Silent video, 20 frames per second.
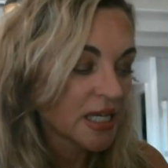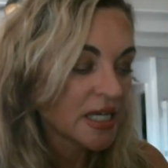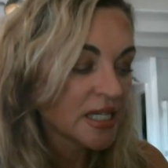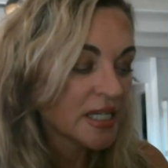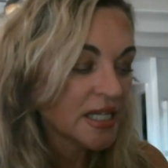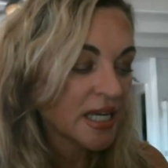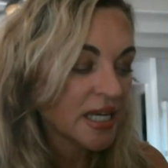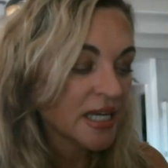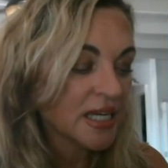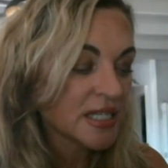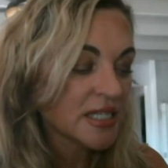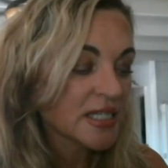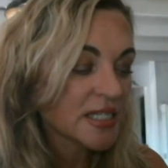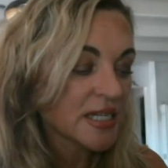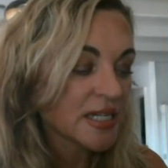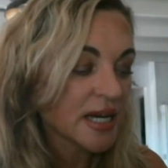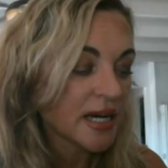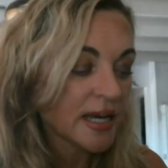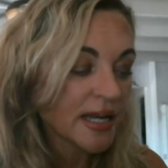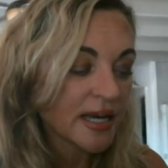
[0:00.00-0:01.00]
Things
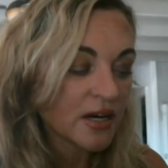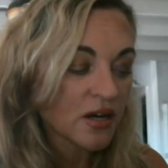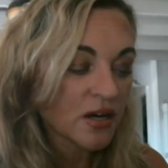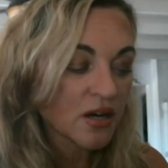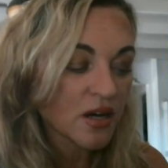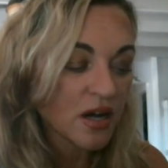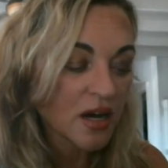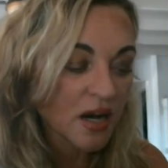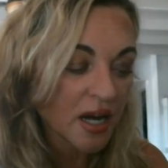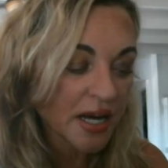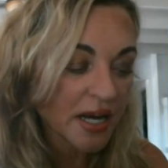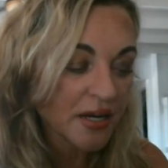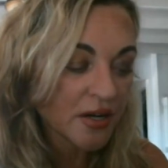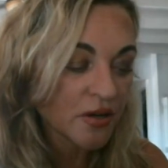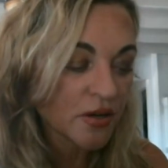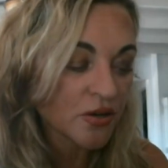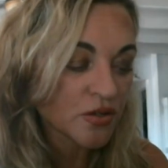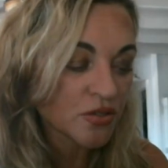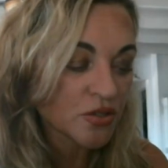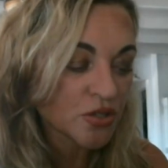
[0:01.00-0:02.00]
start out on a high
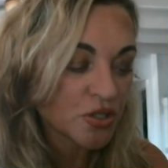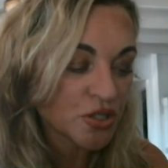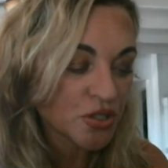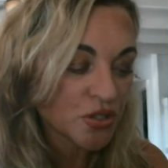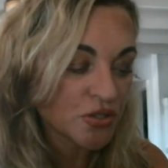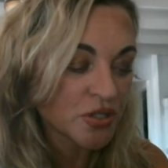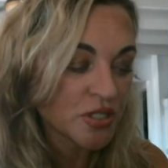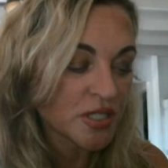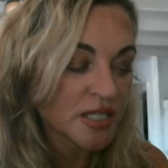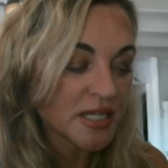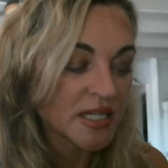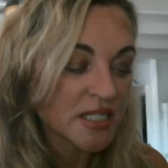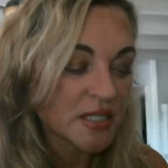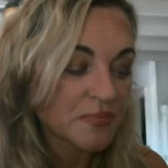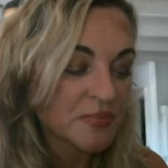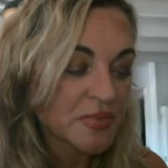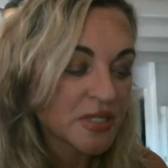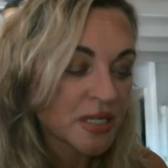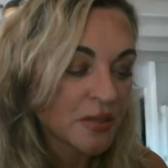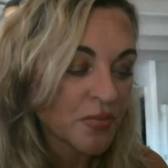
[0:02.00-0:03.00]
note on Tuesday,
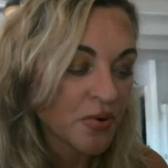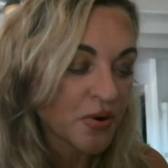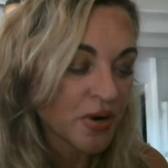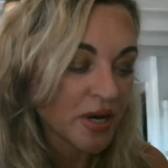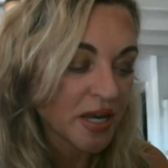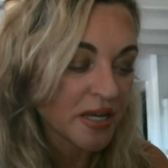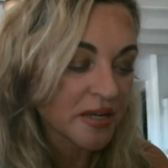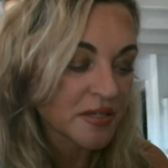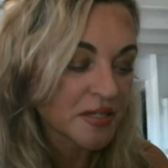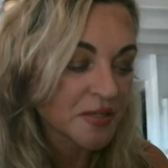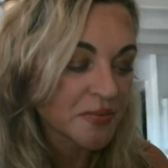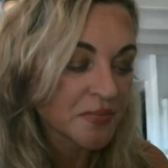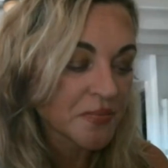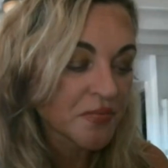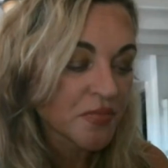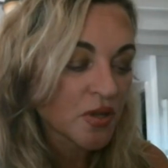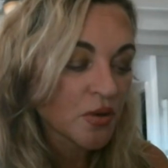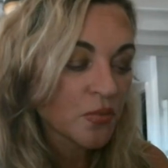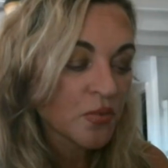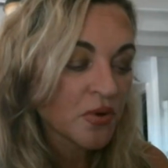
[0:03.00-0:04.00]
September eighth,
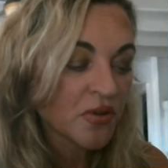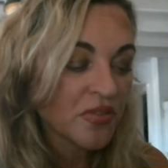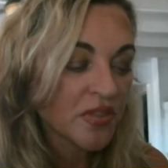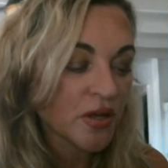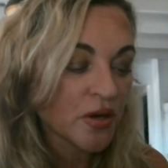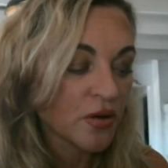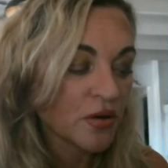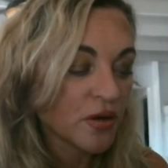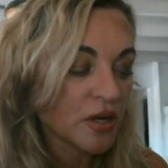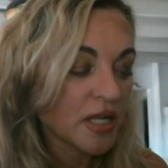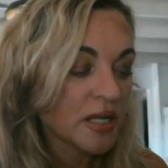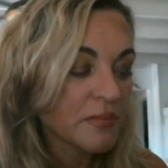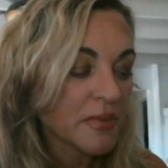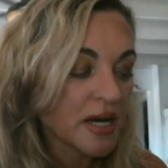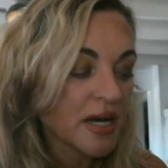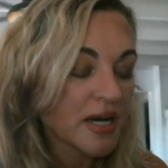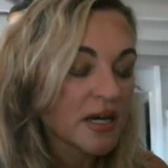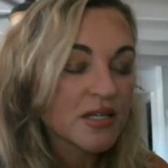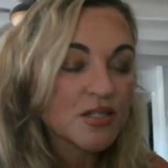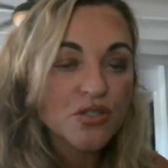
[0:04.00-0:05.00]
with the only
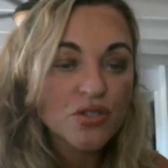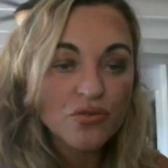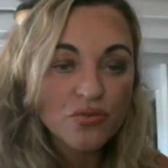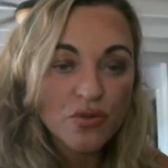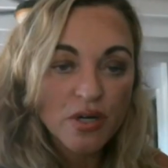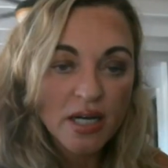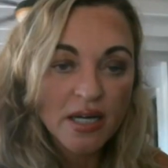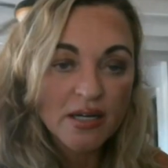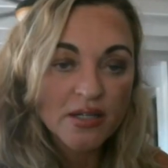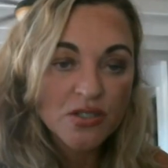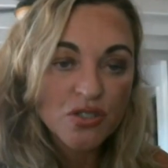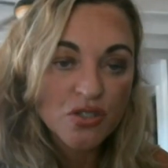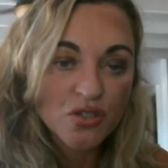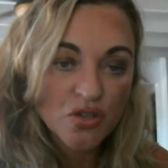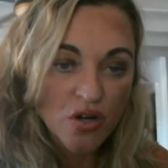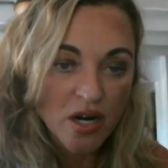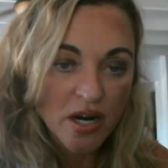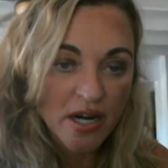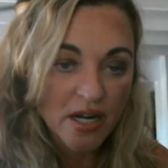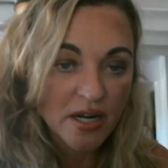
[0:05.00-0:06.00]
Mars-Uranus
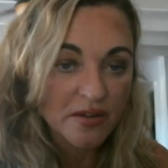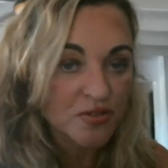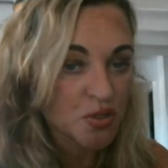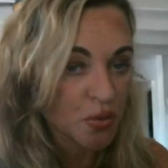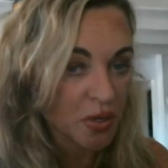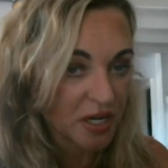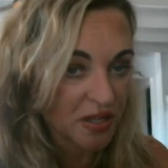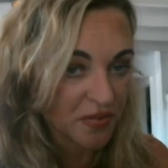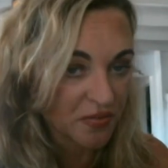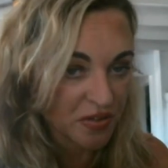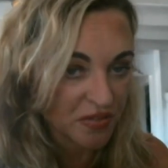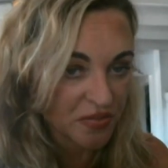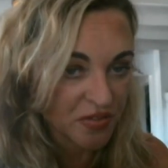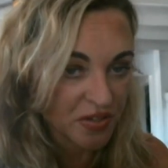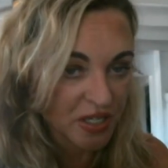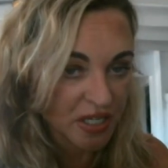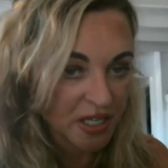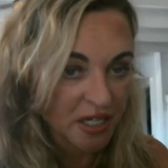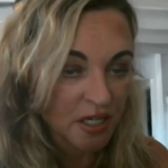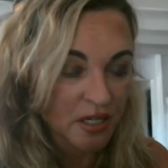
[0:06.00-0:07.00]
trine of twenty
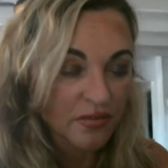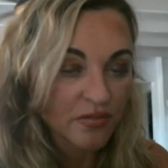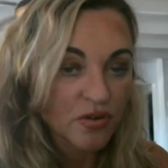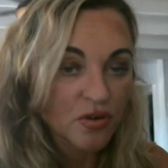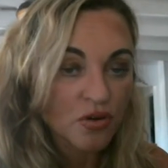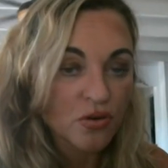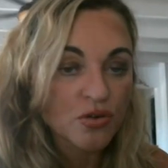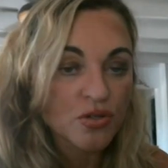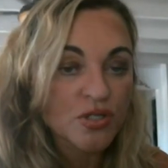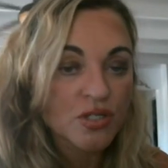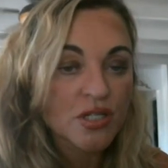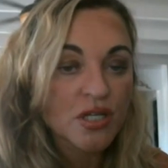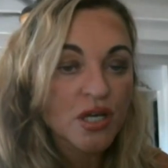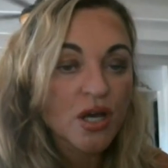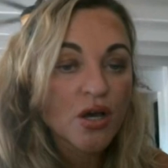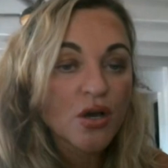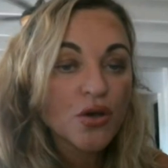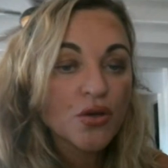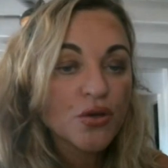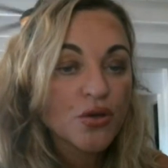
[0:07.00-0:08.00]
fifteen, and of course,
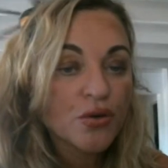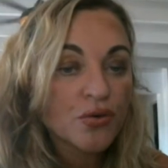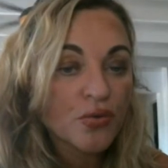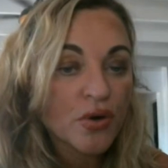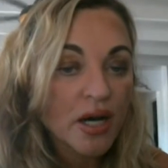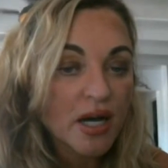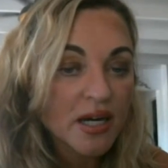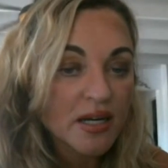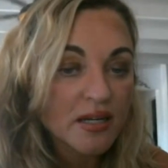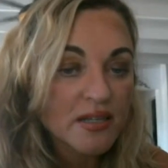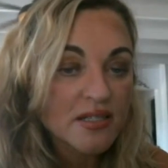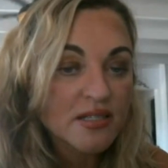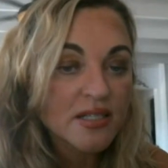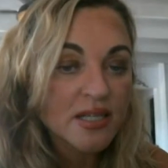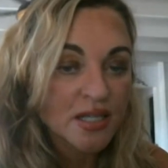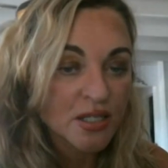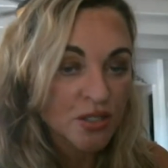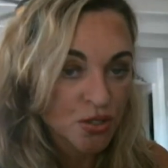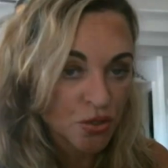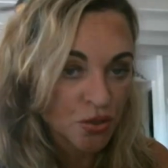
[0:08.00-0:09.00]
Uranus
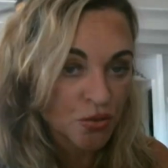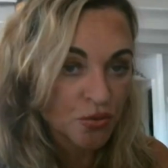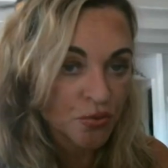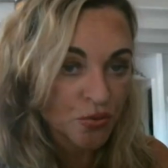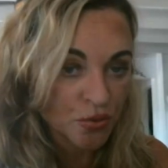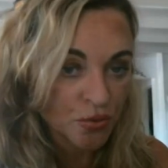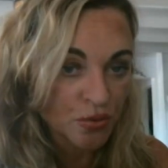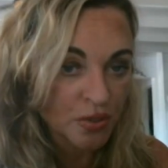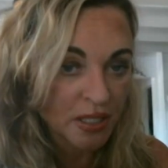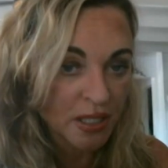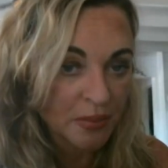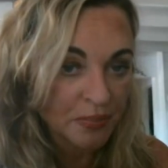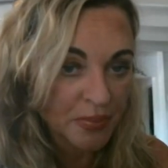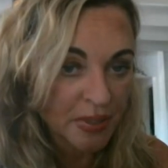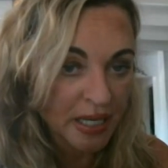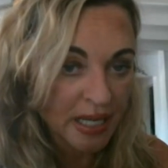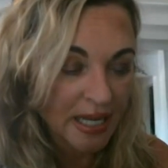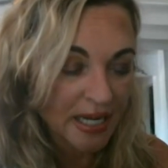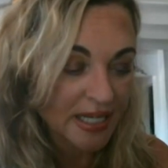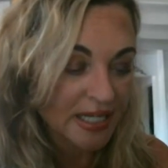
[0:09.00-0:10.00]
is your ruling
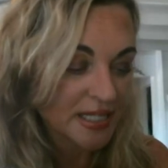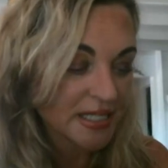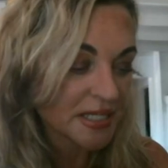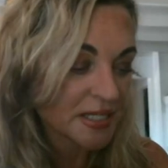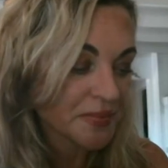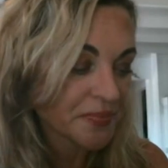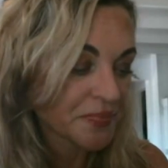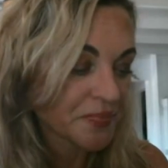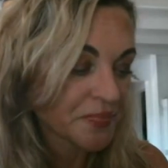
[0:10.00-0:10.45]
planet.